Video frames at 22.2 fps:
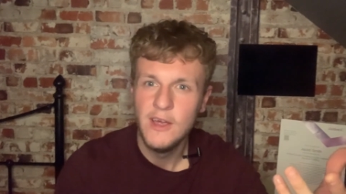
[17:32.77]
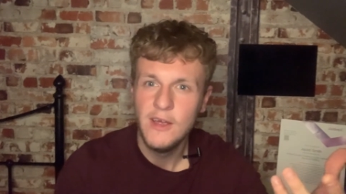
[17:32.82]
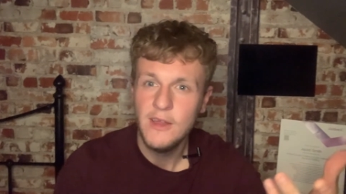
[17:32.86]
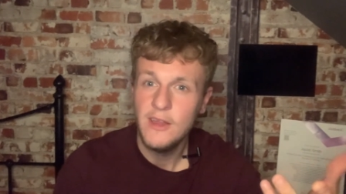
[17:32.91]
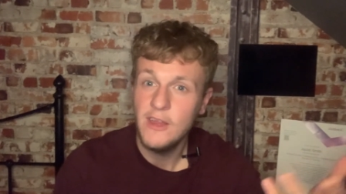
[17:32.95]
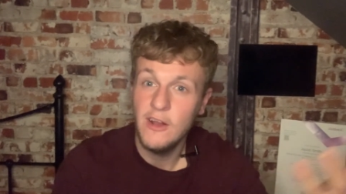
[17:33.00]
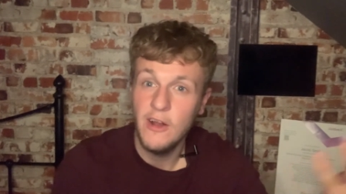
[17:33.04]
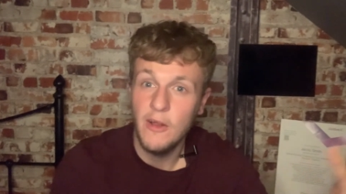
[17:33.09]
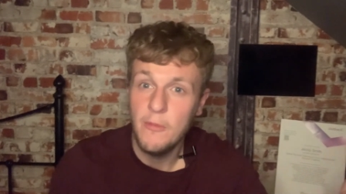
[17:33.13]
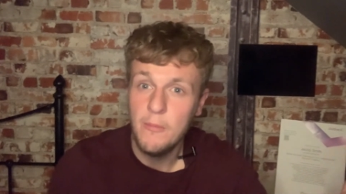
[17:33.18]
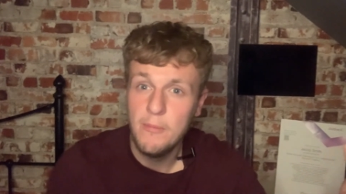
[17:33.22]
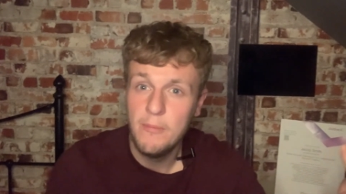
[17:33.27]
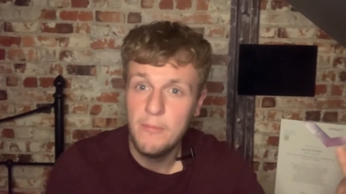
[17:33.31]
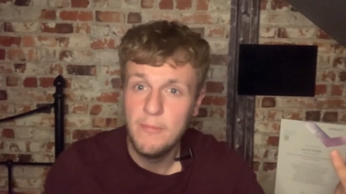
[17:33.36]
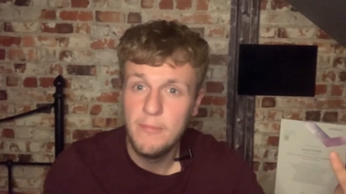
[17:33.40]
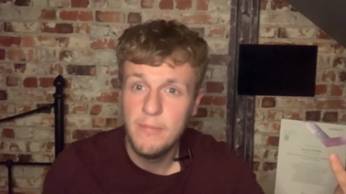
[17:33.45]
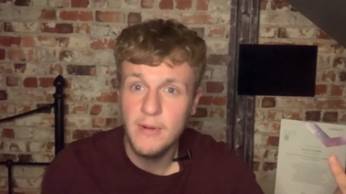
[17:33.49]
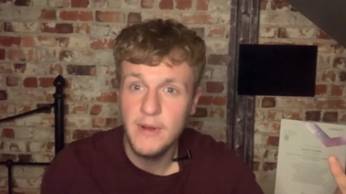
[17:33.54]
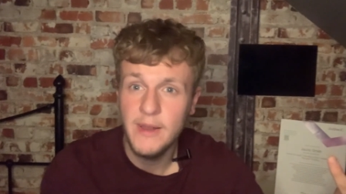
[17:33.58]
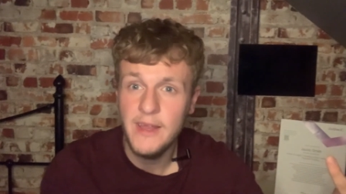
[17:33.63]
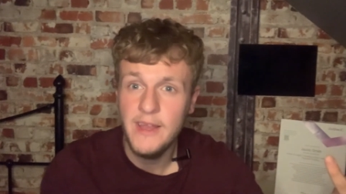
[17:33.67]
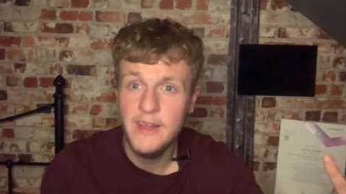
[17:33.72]
You know,
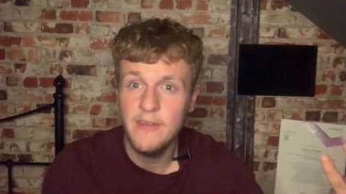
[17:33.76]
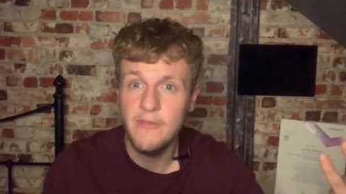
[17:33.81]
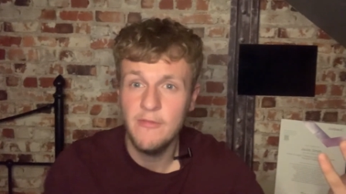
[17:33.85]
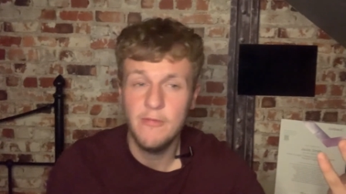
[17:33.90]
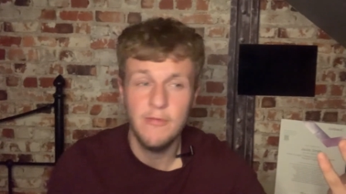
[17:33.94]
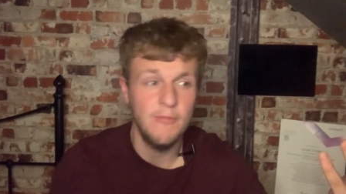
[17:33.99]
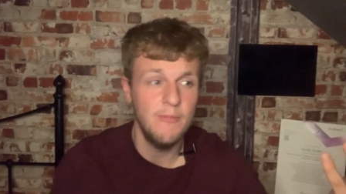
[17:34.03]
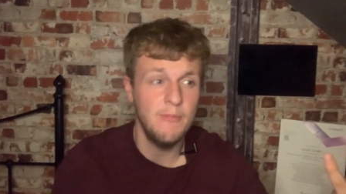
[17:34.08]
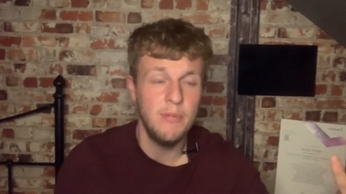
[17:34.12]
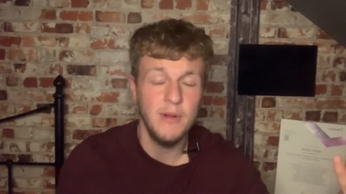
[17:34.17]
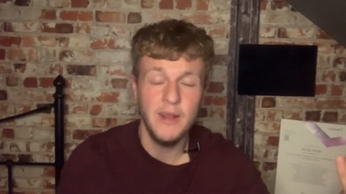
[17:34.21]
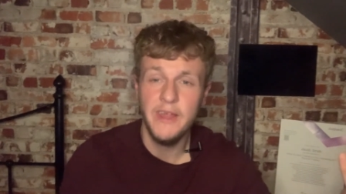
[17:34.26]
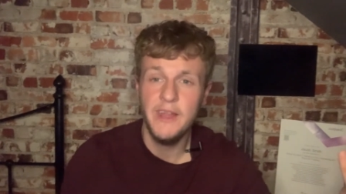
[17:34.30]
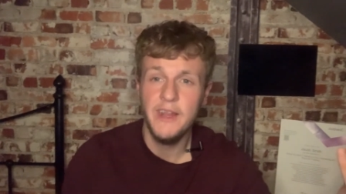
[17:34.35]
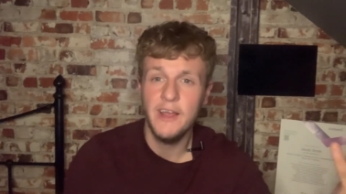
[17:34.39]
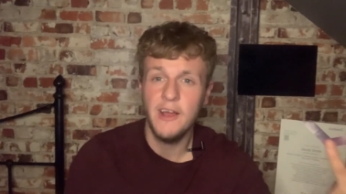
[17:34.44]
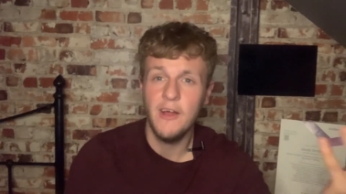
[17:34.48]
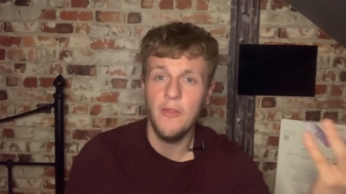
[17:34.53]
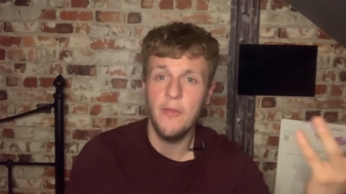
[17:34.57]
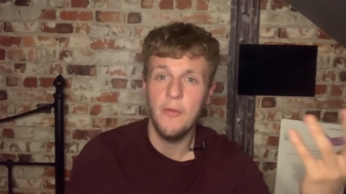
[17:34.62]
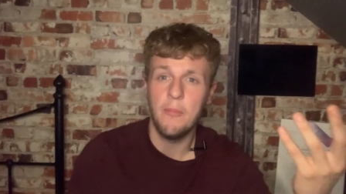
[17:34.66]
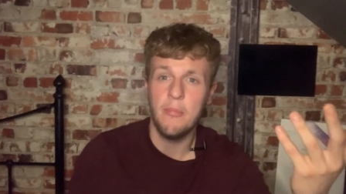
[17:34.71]
bleeding, bleeding
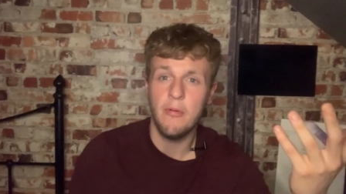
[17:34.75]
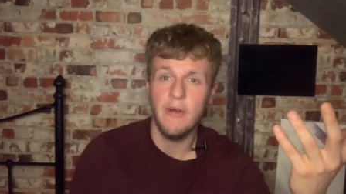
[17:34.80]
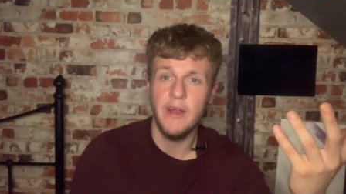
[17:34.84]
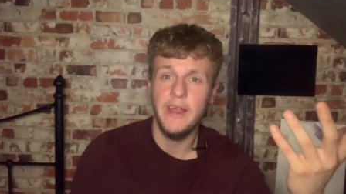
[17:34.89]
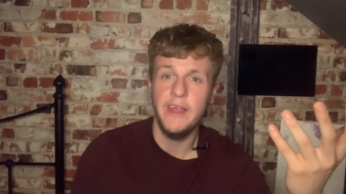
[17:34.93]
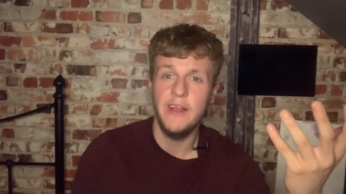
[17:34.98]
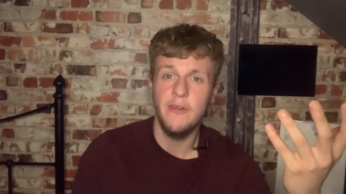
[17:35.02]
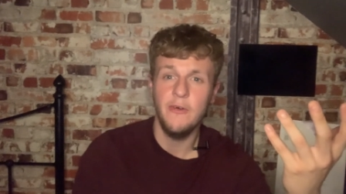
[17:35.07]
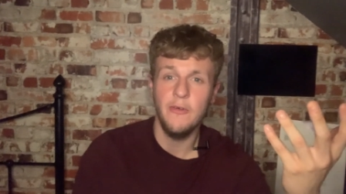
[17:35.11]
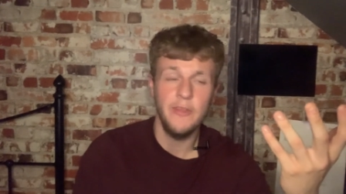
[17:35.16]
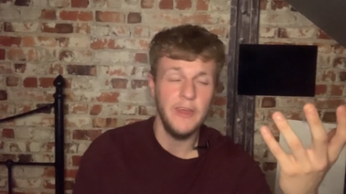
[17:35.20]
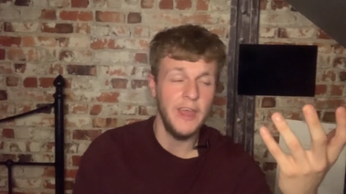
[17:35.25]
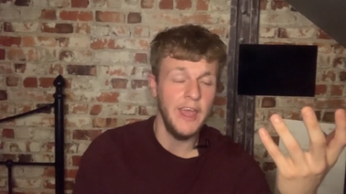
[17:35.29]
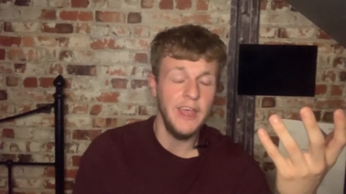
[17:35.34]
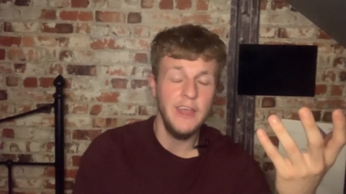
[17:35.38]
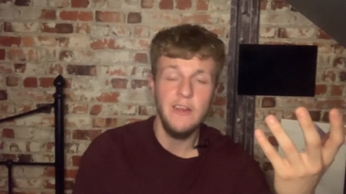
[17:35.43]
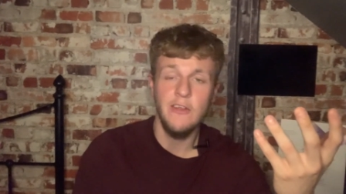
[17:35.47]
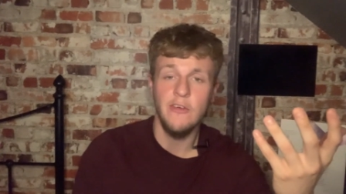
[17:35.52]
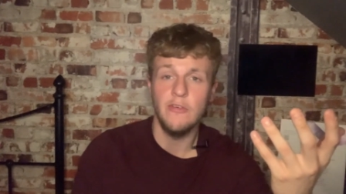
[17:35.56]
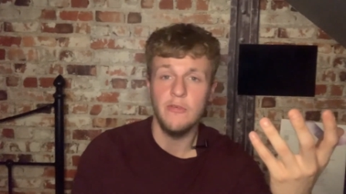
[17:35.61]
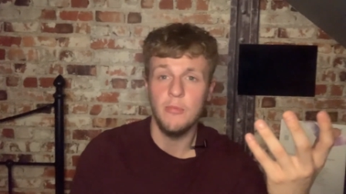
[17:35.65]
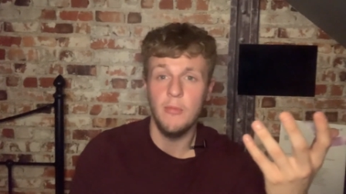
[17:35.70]
on the brain or the
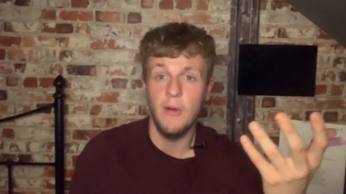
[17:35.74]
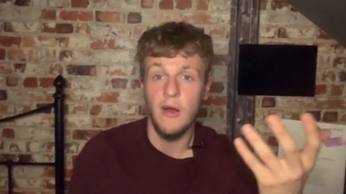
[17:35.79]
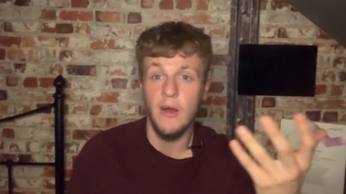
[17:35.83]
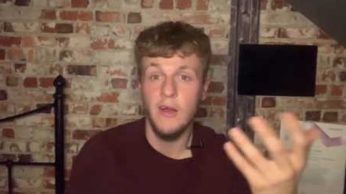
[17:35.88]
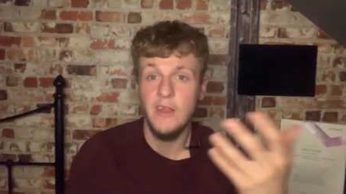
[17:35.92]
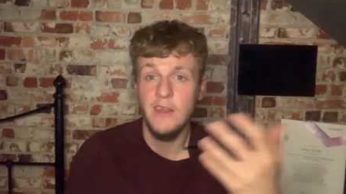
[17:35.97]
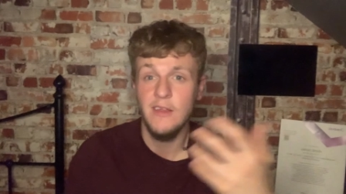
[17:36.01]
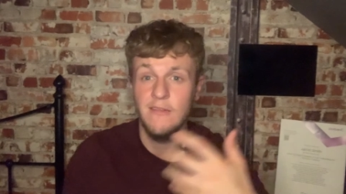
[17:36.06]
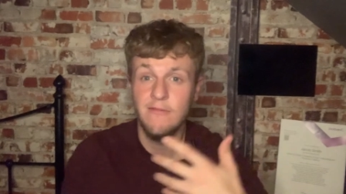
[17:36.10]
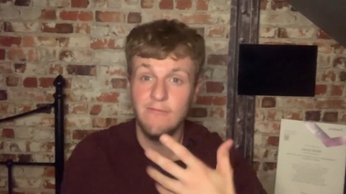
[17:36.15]
anus might.